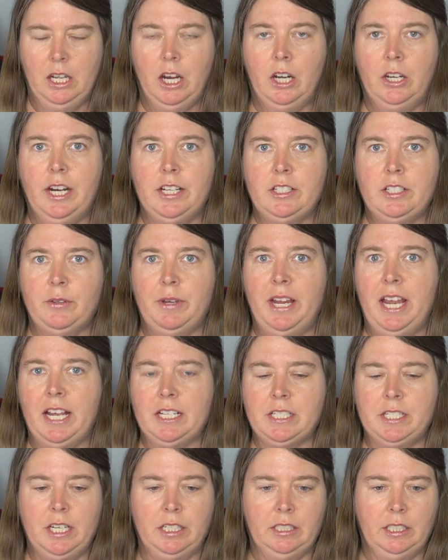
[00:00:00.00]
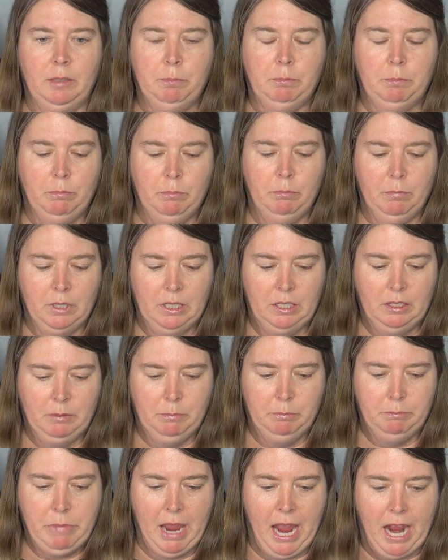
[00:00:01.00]
All right, so I accidentally
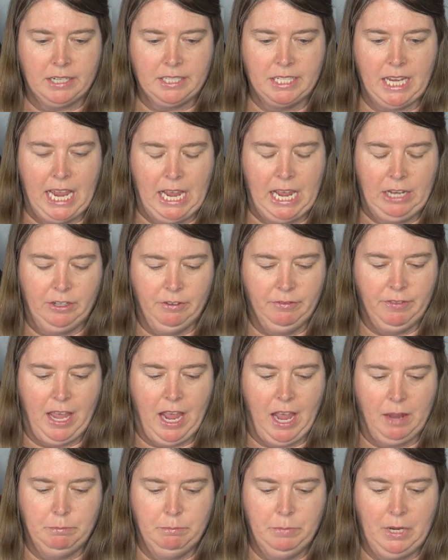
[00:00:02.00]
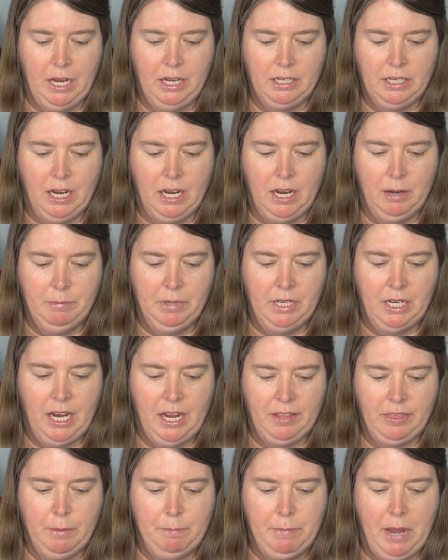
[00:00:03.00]
backed out of that, but I'm gonna
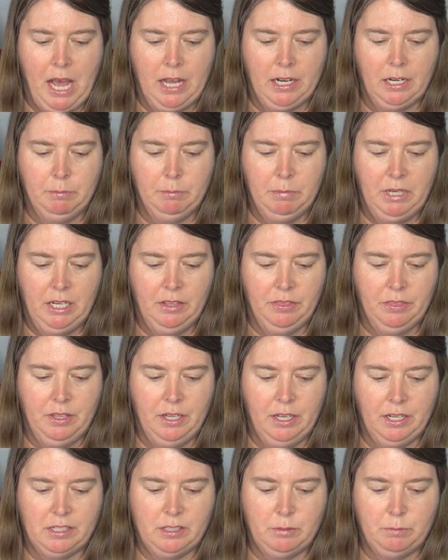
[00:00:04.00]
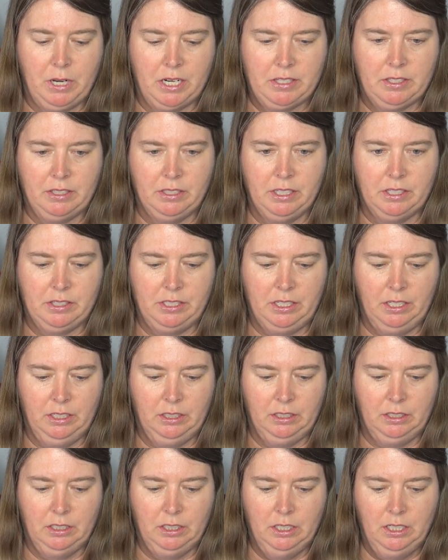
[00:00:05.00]
at the bottom hit the Express
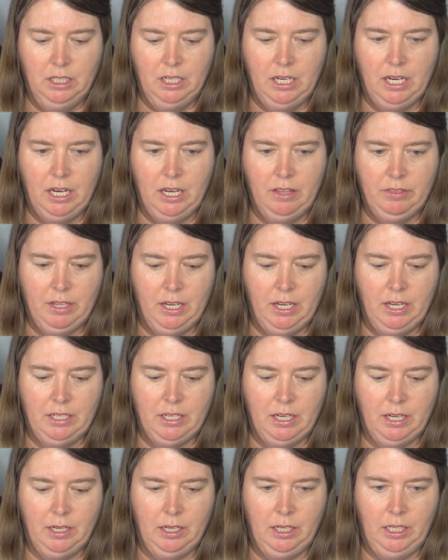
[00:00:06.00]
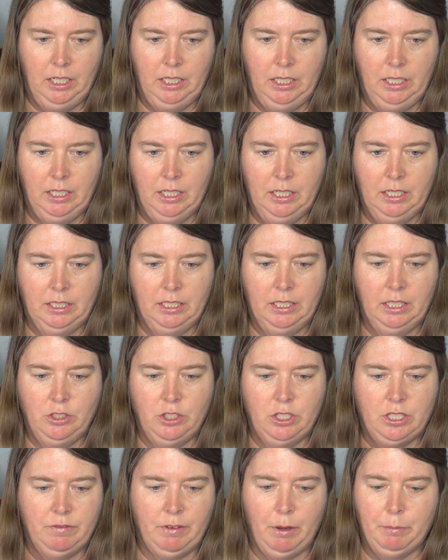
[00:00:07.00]
listing, and then I can
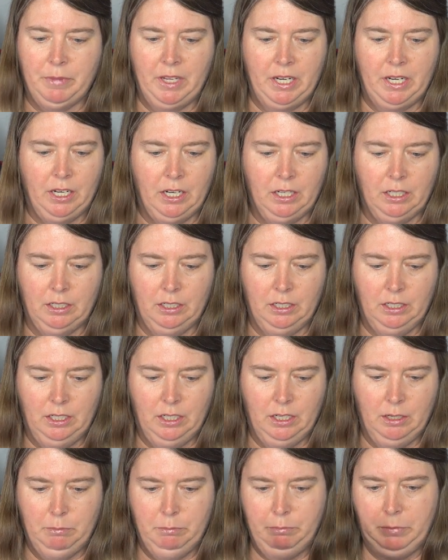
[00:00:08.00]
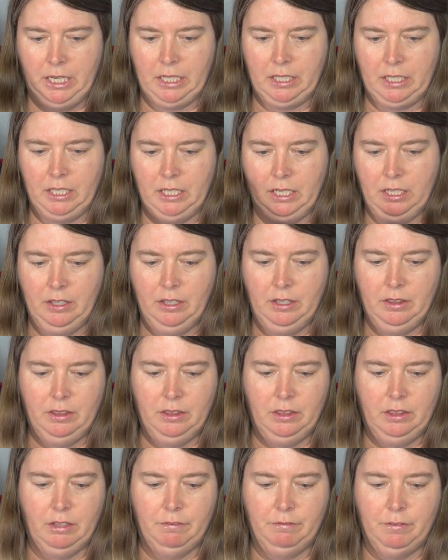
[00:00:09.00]
just from there pick
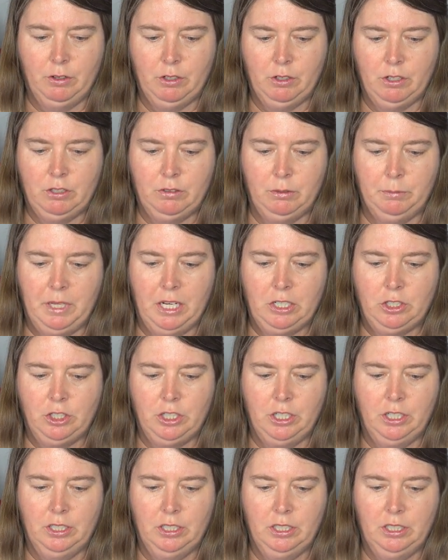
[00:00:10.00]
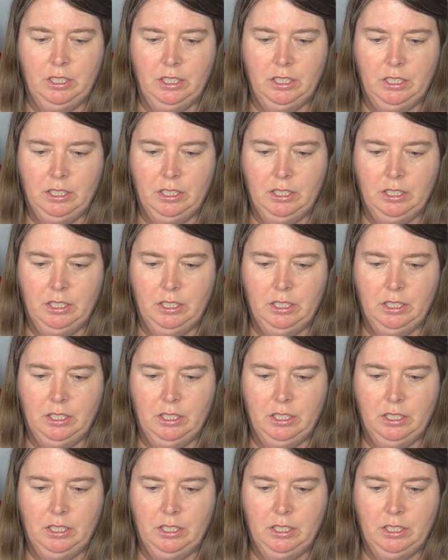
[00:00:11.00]
the photos from that shirt.